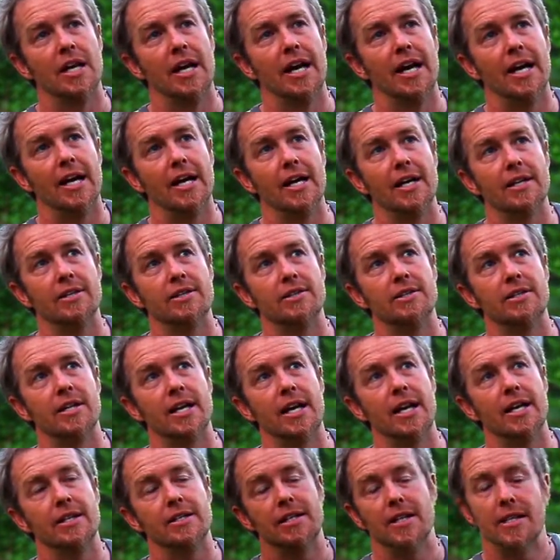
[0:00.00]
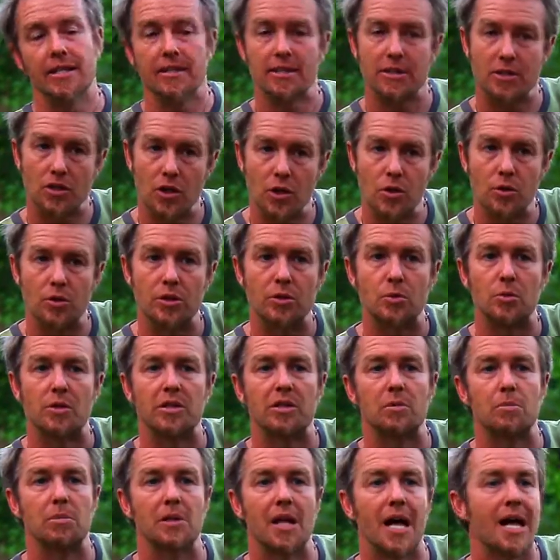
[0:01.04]
and then coat it with
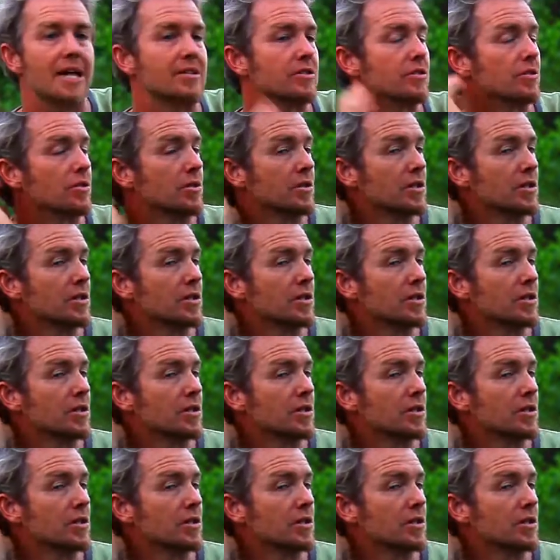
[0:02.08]
the plaster.